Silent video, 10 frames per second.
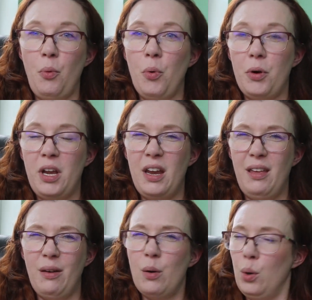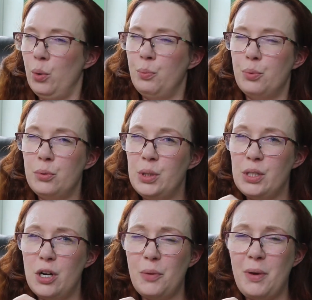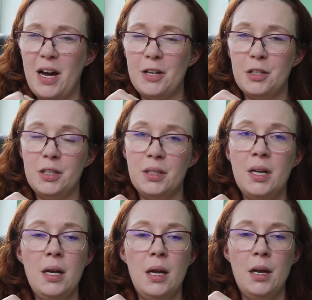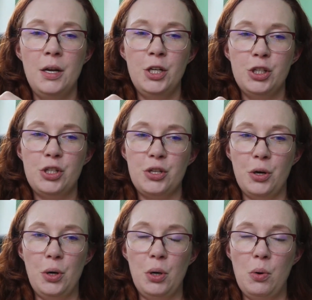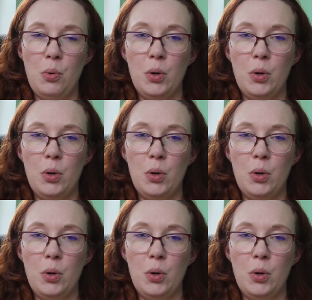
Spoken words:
working the cold brew sock pattern, so